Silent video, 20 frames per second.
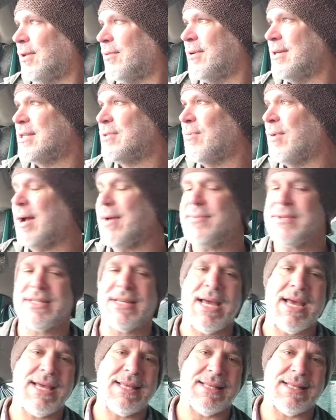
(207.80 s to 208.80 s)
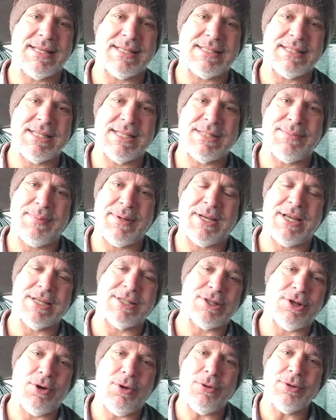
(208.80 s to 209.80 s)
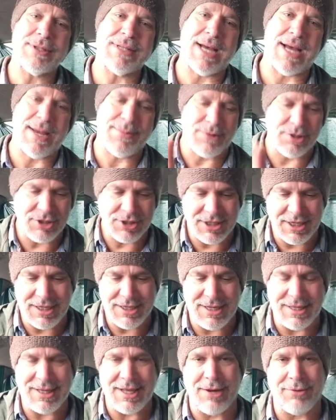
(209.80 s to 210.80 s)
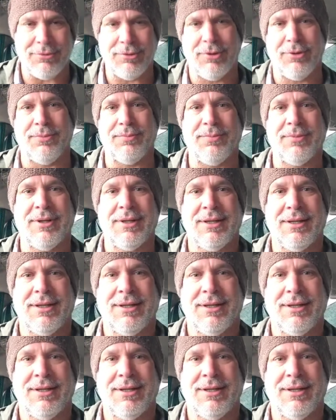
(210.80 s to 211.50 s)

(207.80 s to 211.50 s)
The reason why I'm saying this is because the whole time you're sitting in that room,